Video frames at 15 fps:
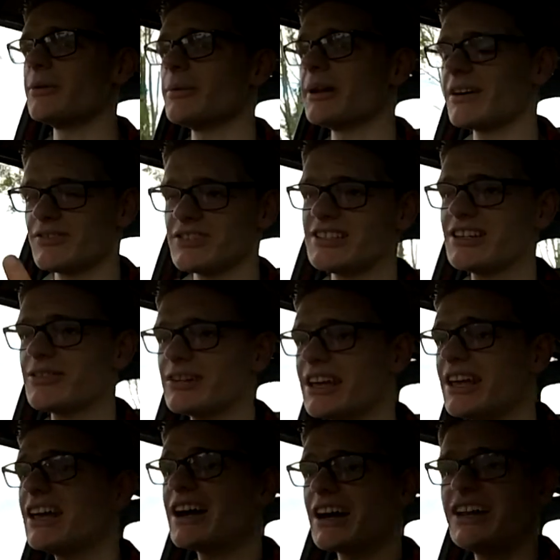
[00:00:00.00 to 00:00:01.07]
We went out for dinner in
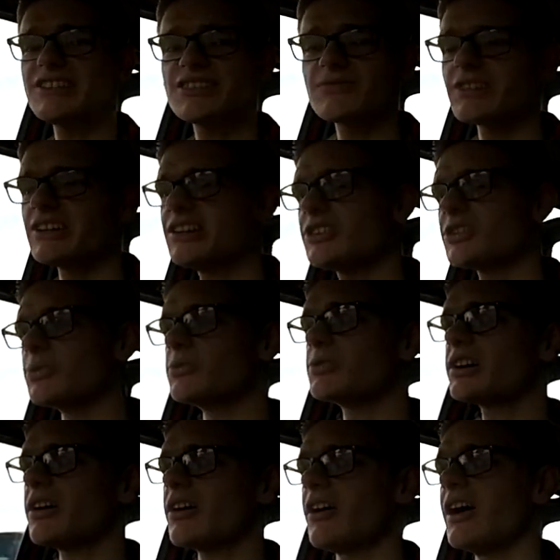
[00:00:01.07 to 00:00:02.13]
it, and it's a really cool
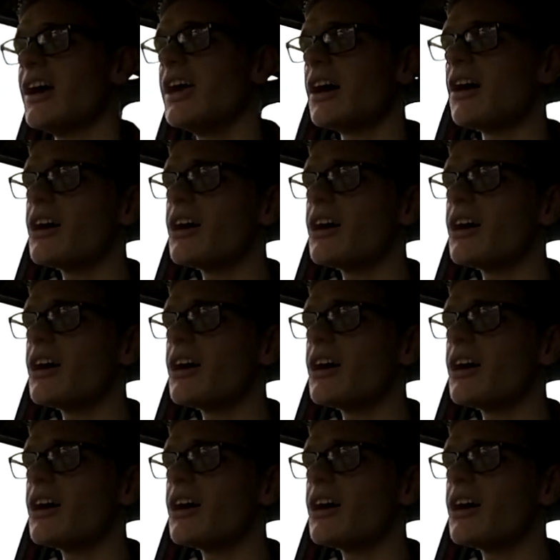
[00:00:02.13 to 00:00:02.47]
car.